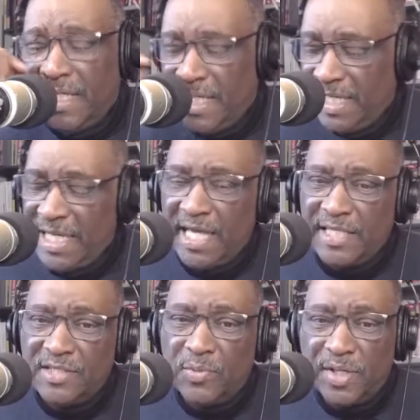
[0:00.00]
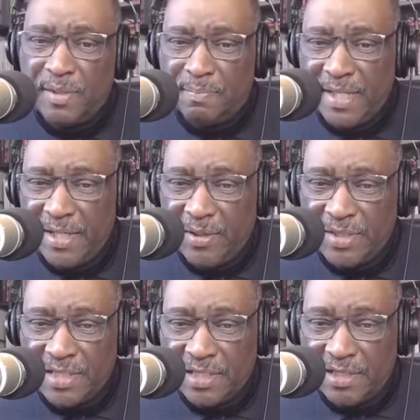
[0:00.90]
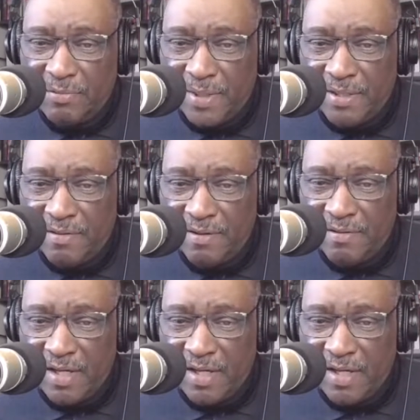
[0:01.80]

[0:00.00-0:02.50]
And I just want to play just a little bit